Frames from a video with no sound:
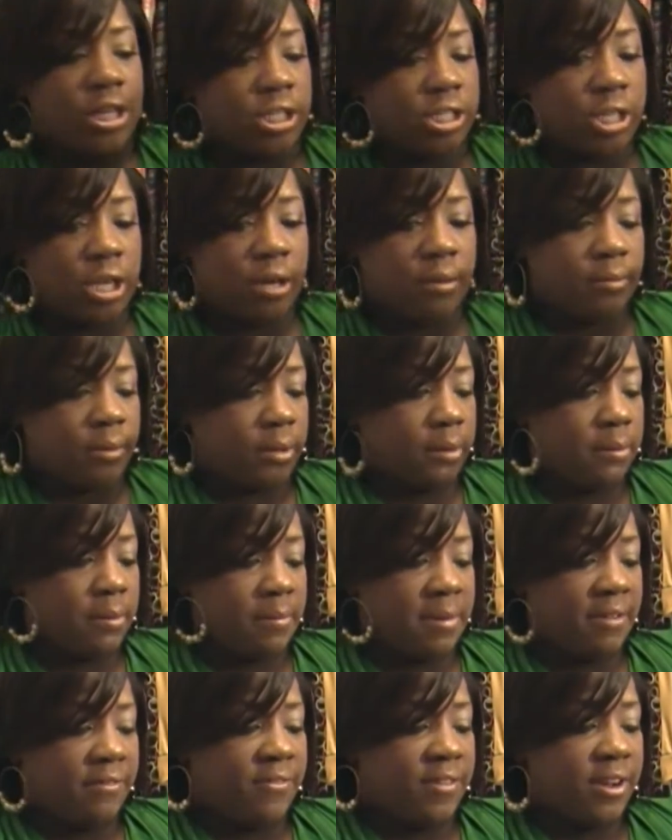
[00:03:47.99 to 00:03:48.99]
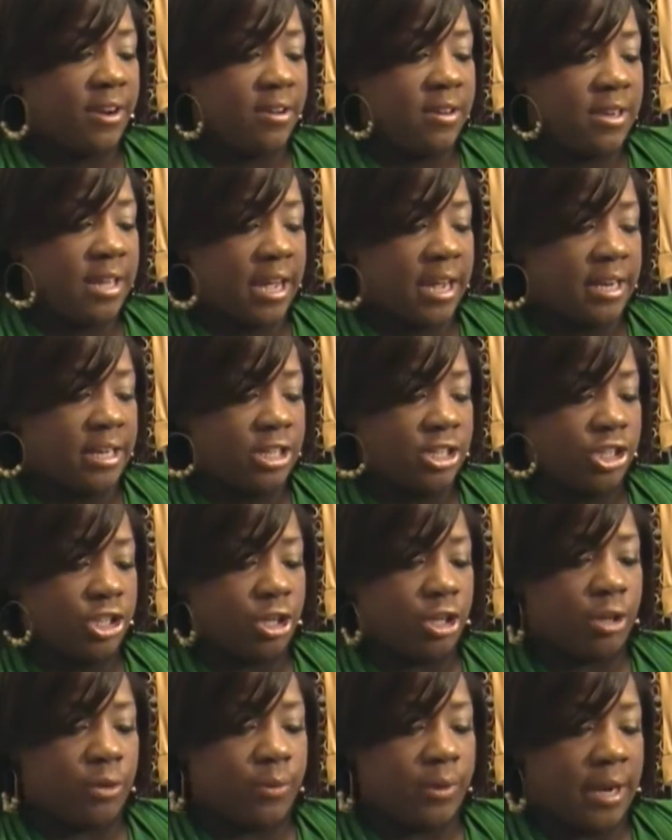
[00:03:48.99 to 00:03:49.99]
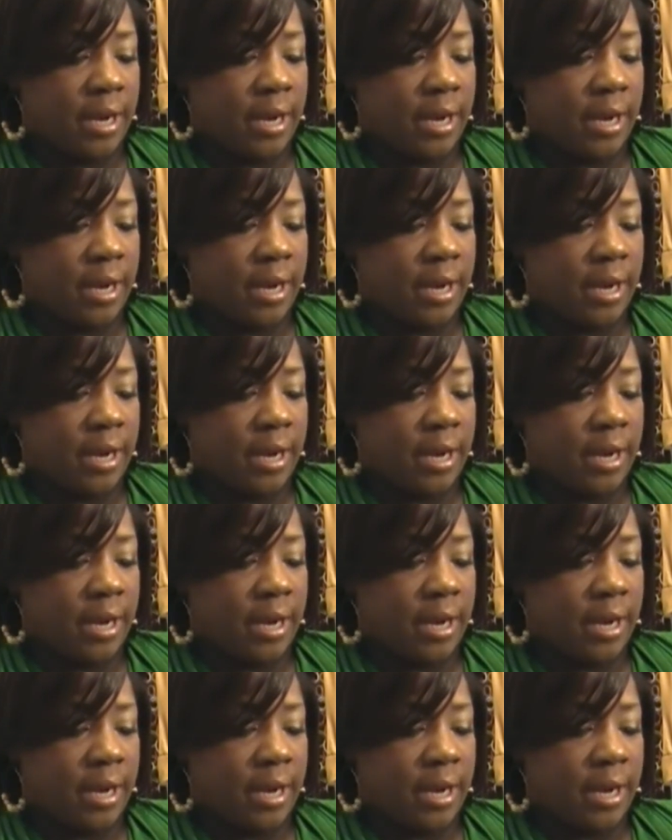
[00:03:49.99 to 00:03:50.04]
so I'm going to put my finger in that and show you